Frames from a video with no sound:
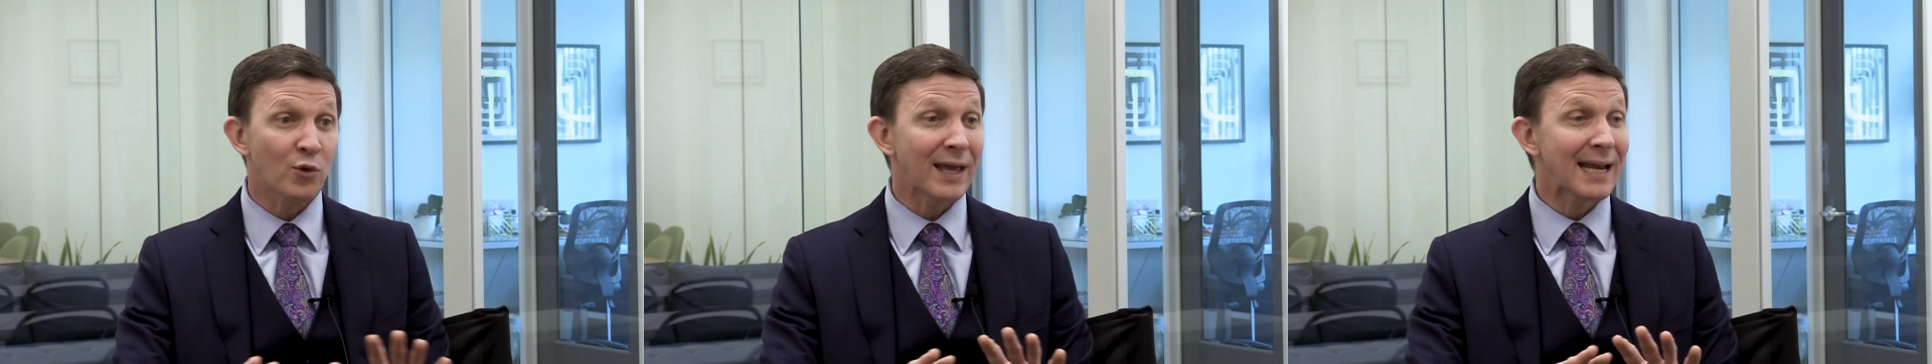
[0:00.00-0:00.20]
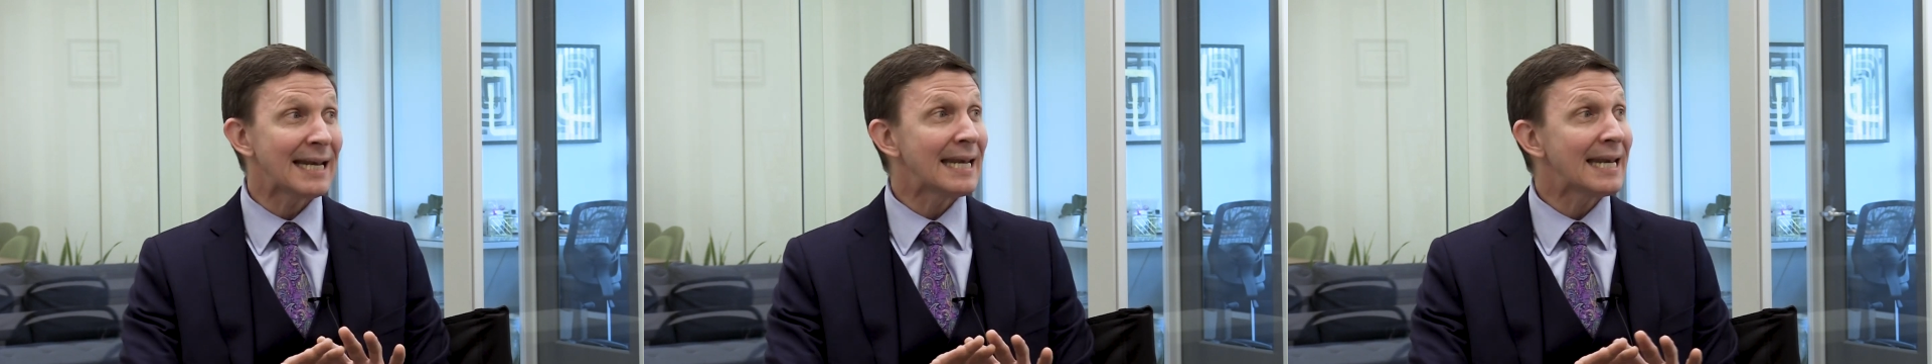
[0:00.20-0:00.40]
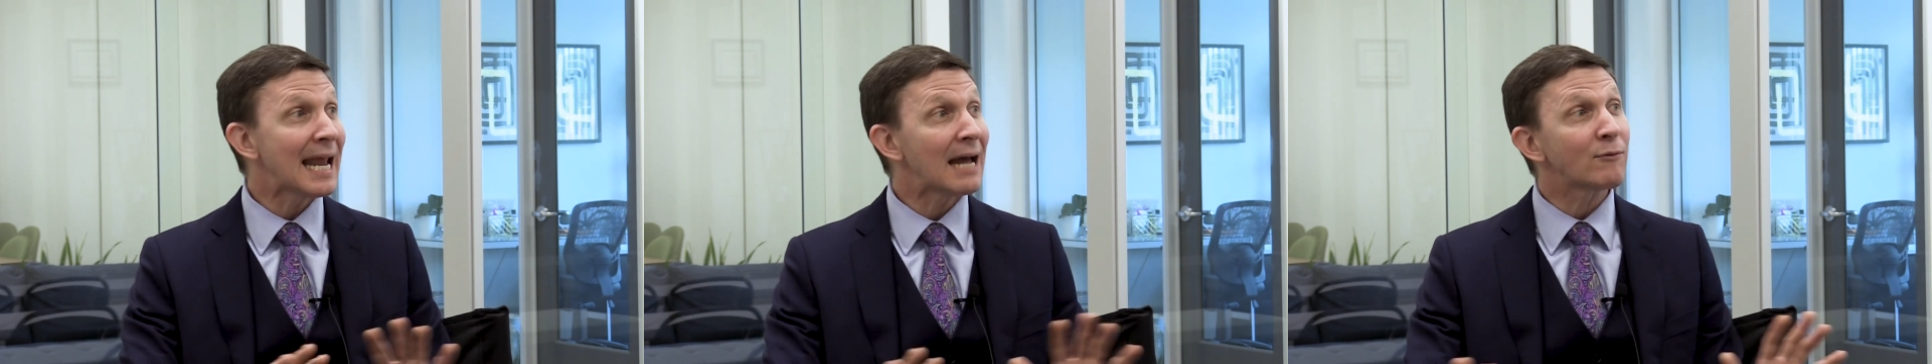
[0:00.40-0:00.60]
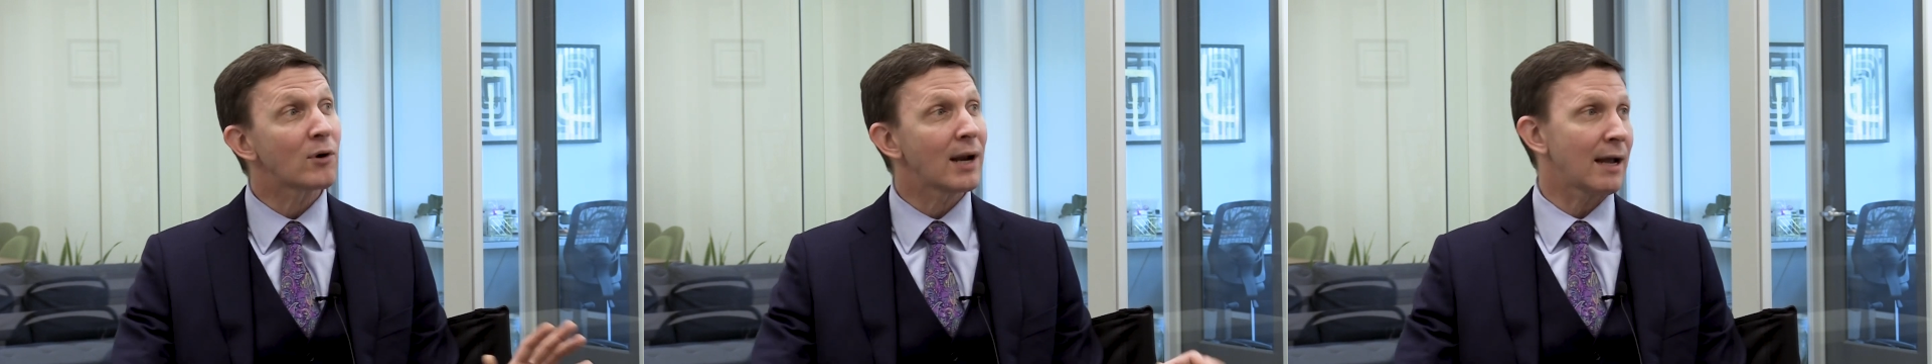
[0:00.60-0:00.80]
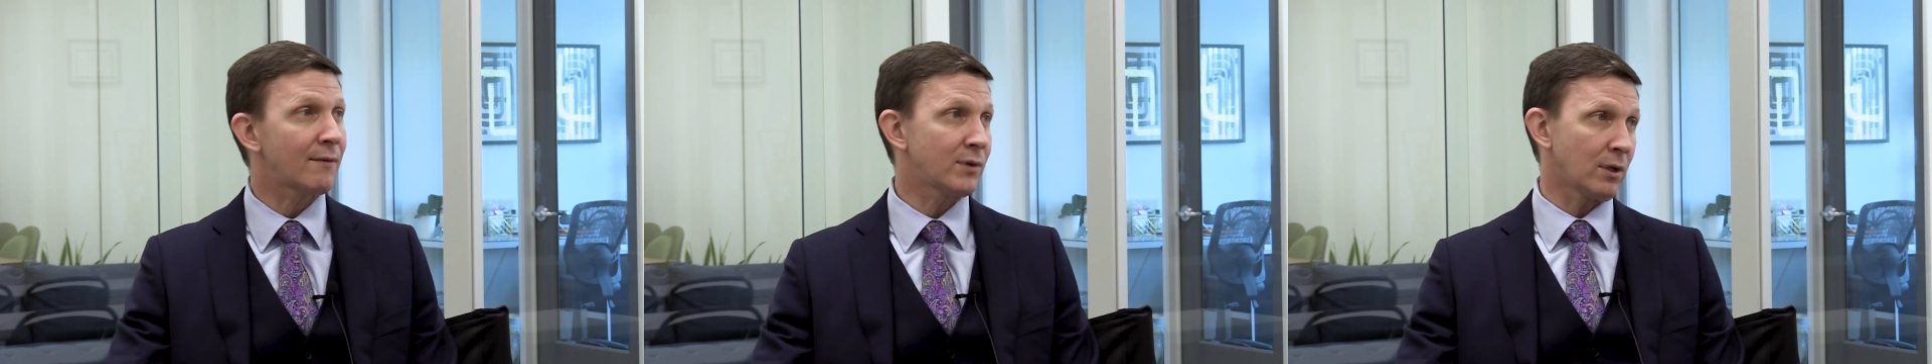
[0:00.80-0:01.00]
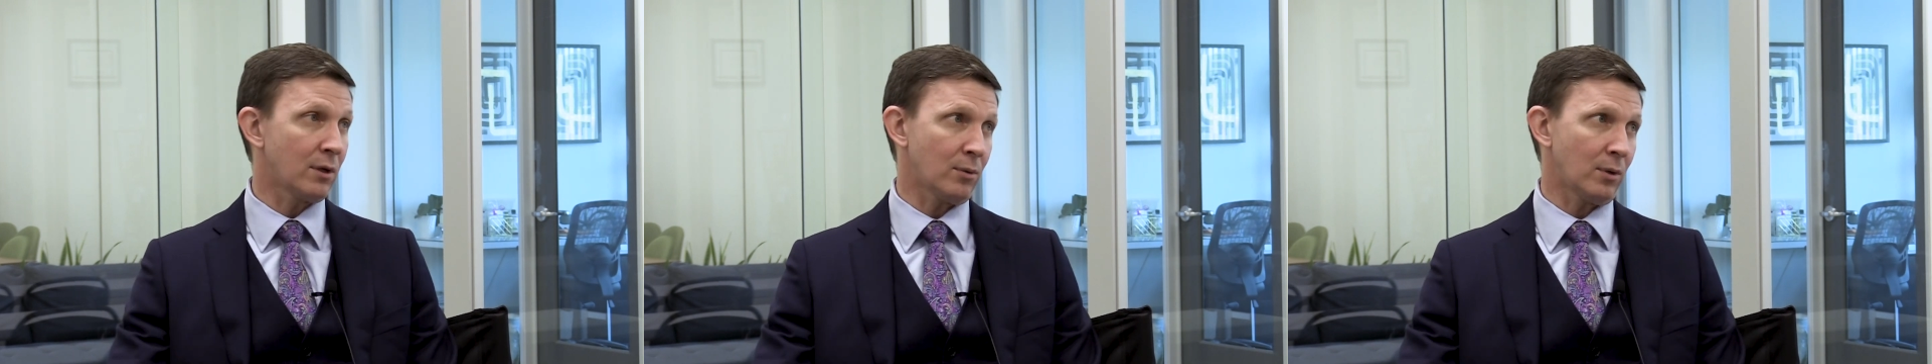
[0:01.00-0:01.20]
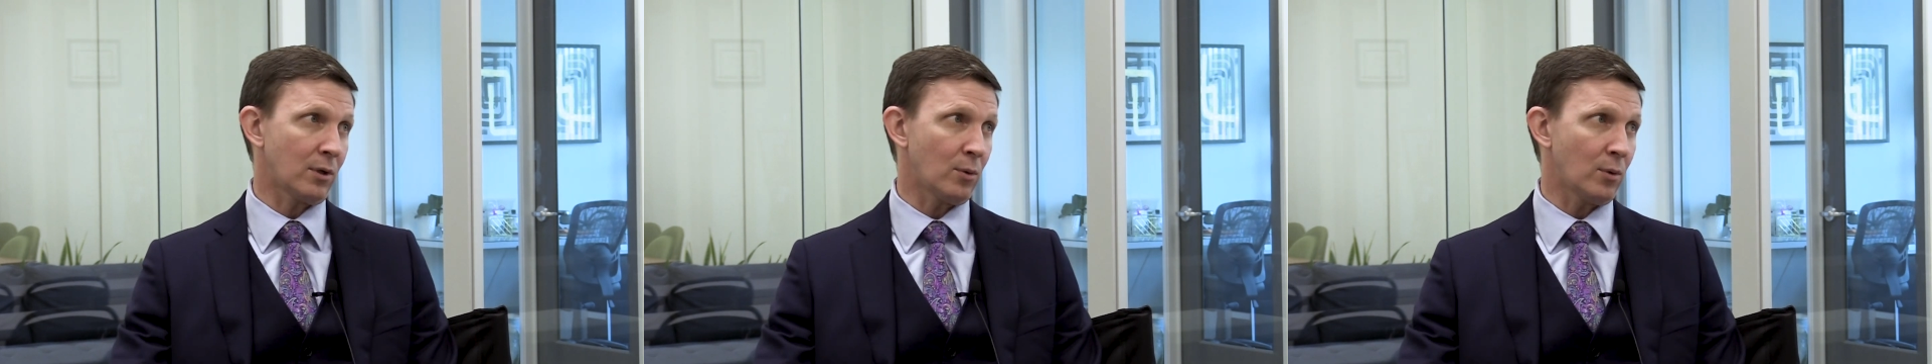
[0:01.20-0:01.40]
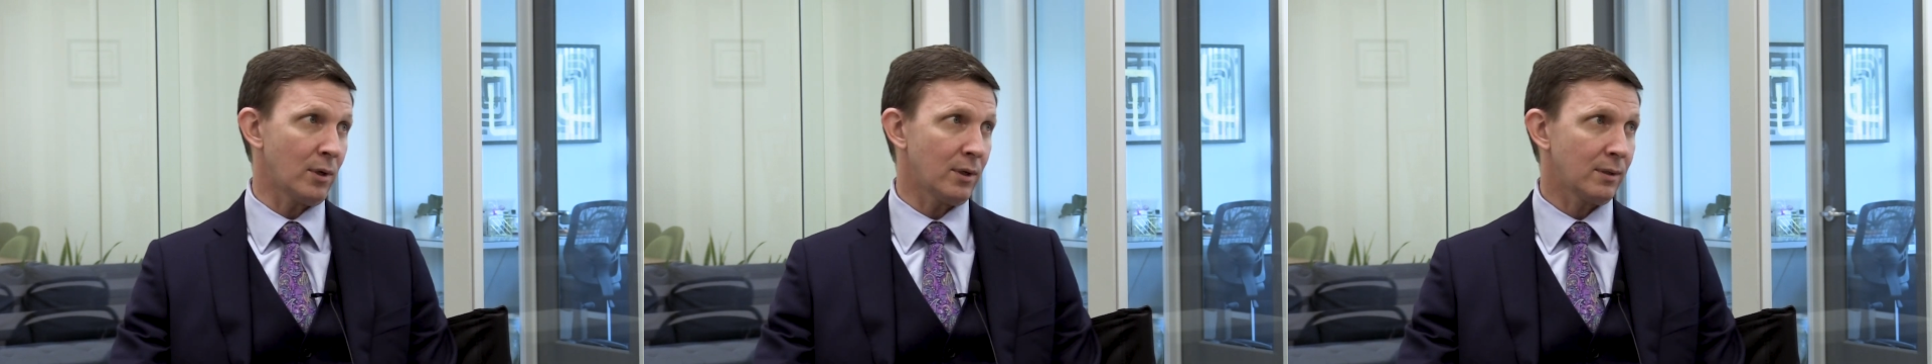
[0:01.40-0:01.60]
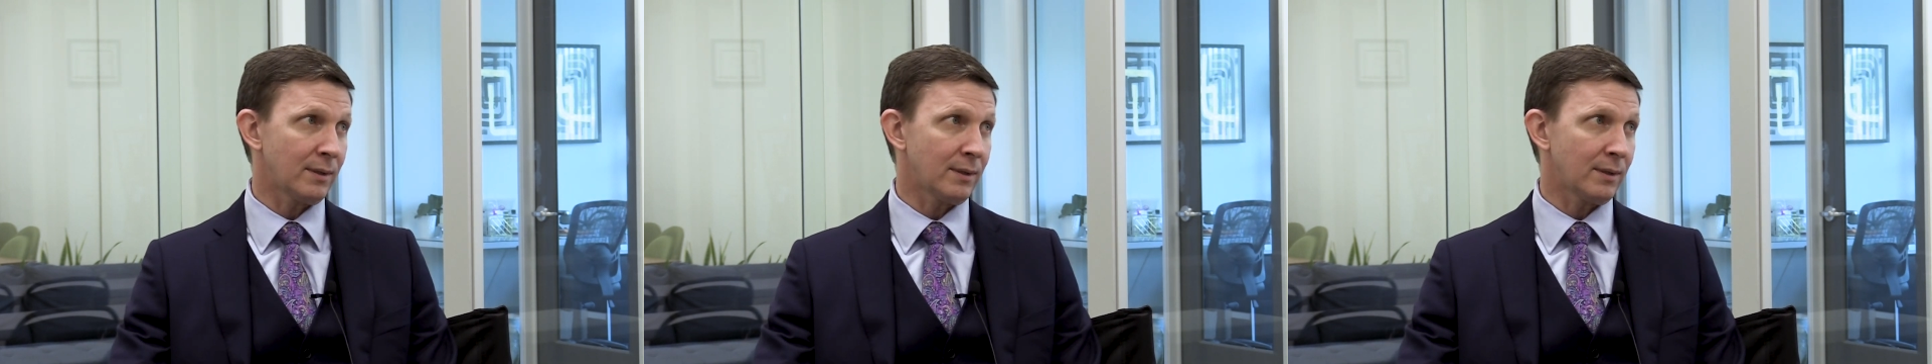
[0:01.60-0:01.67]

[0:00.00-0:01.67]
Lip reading: they never have to go to court.